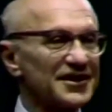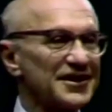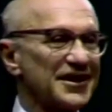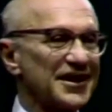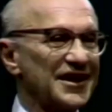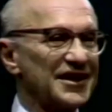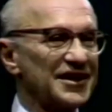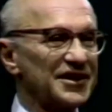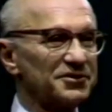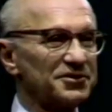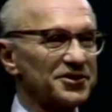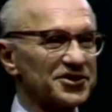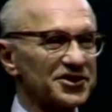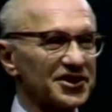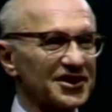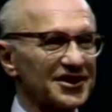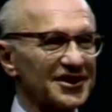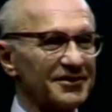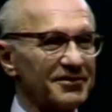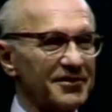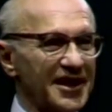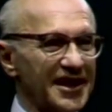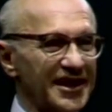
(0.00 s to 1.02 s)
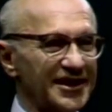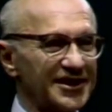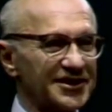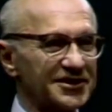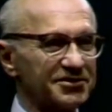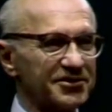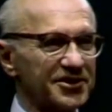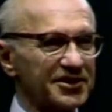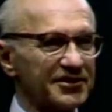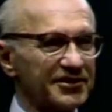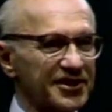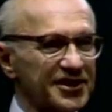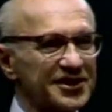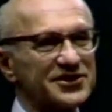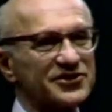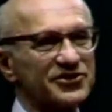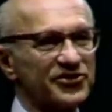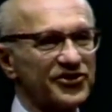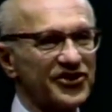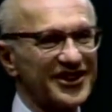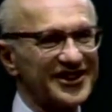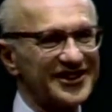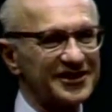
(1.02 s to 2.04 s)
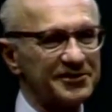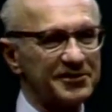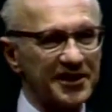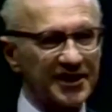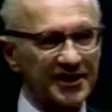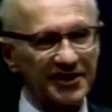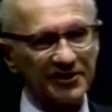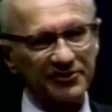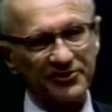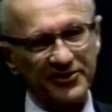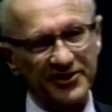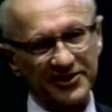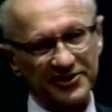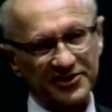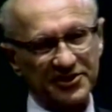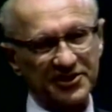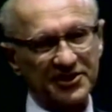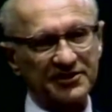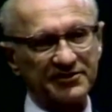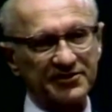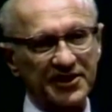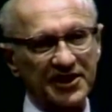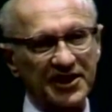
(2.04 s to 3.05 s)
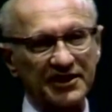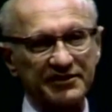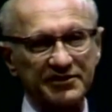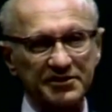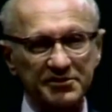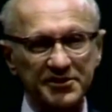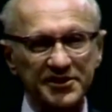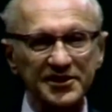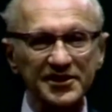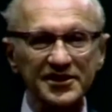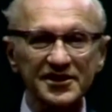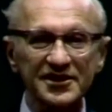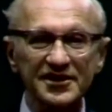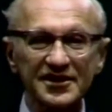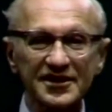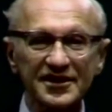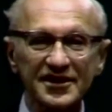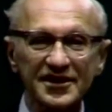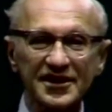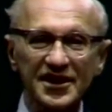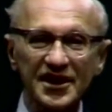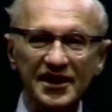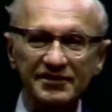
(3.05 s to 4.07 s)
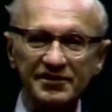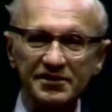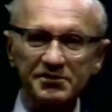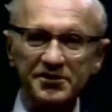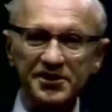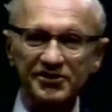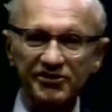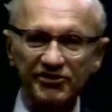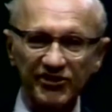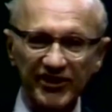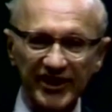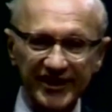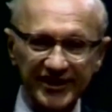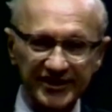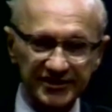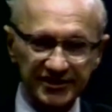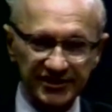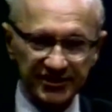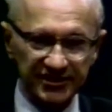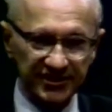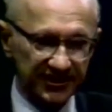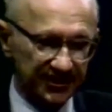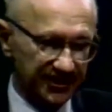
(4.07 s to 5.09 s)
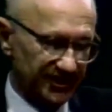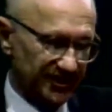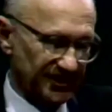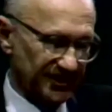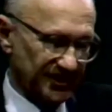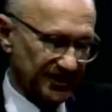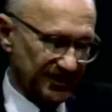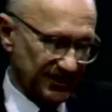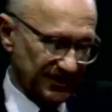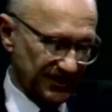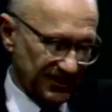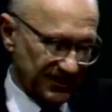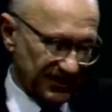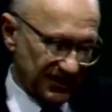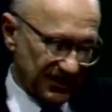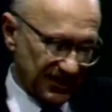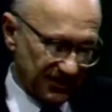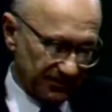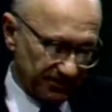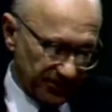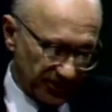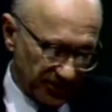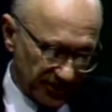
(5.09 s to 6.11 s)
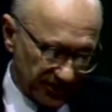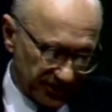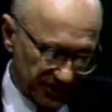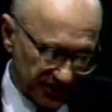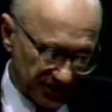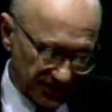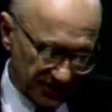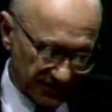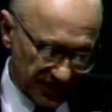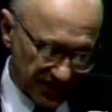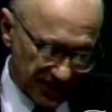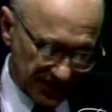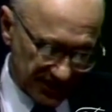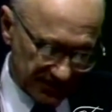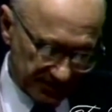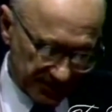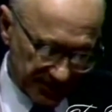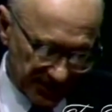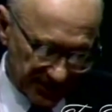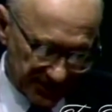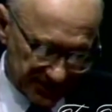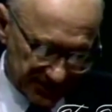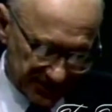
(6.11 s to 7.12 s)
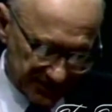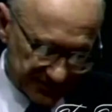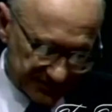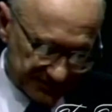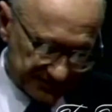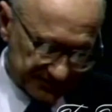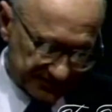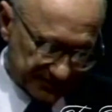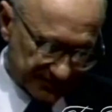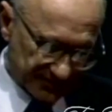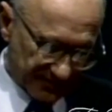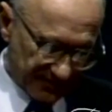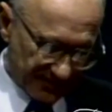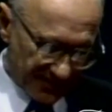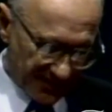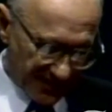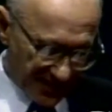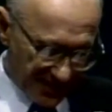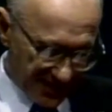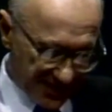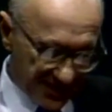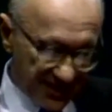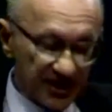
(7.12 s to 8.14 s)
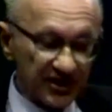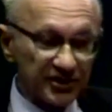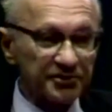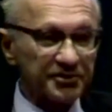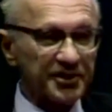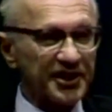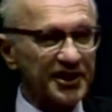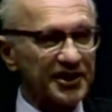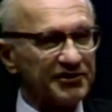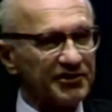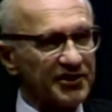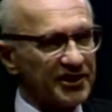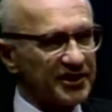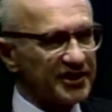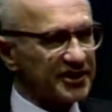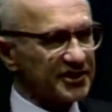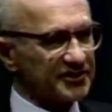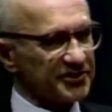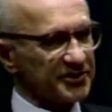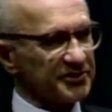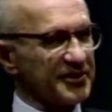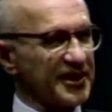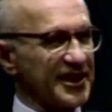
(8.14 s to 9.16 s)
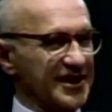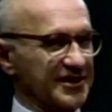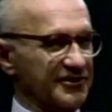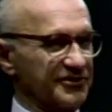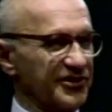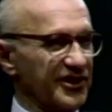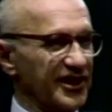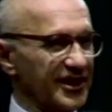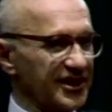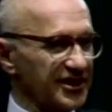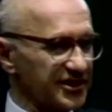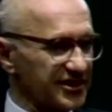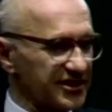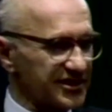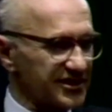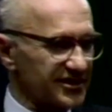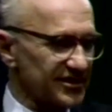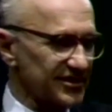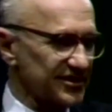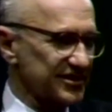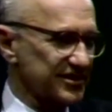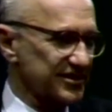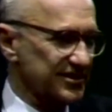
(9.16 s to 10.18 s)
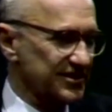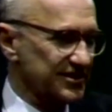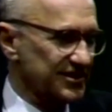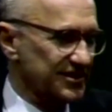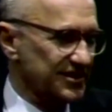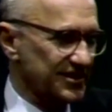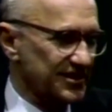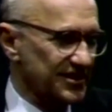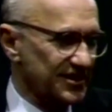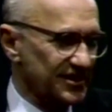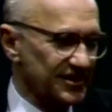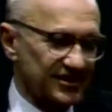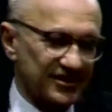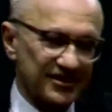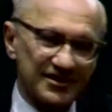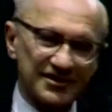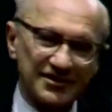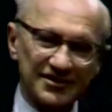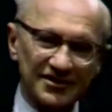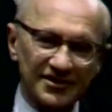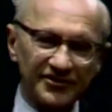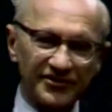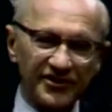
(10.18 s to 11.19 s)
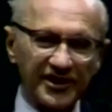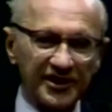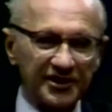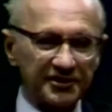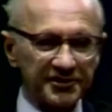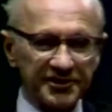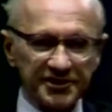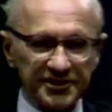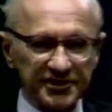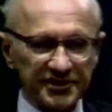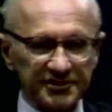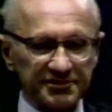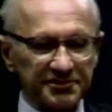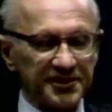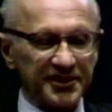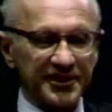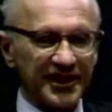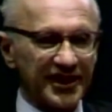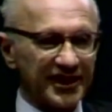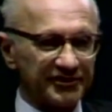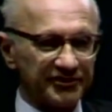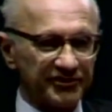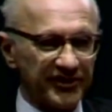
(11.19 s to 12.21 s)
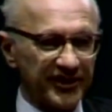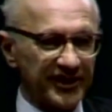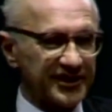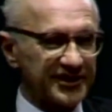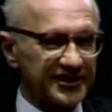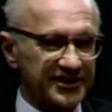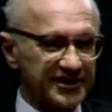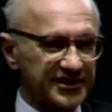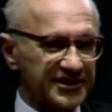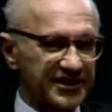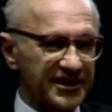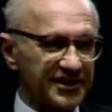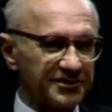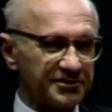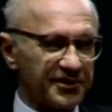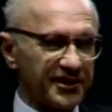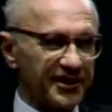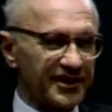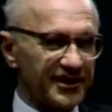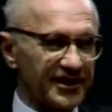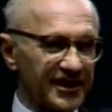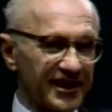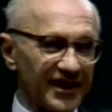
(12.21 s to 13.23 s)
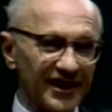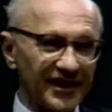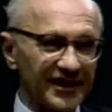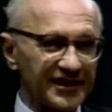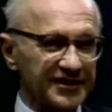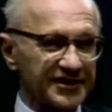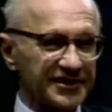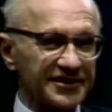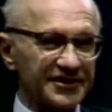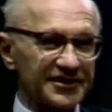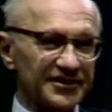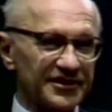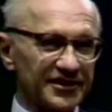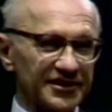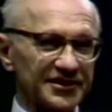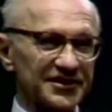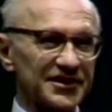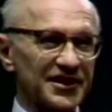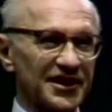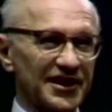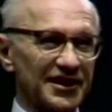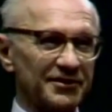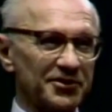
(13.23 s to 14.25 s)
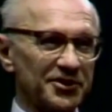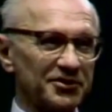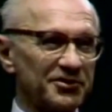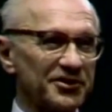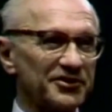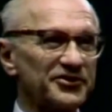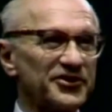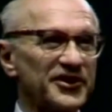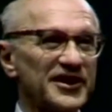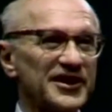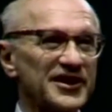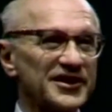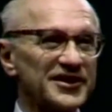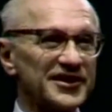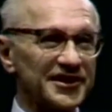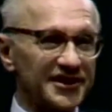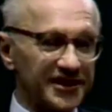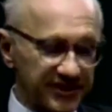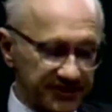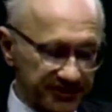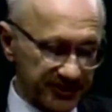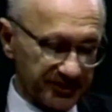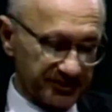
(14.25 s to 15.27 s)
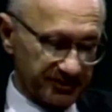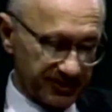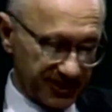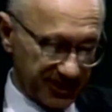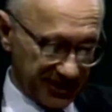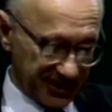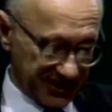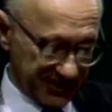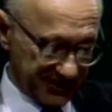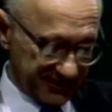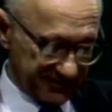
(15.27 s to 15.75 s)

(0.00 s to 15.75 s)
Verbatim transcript: And it was in the management of this fundamental function of government that government failed and produced the Great Depression. We have learned from that failure. The Federal Reserve will not fail in the same way again. This time it will fail in a different way.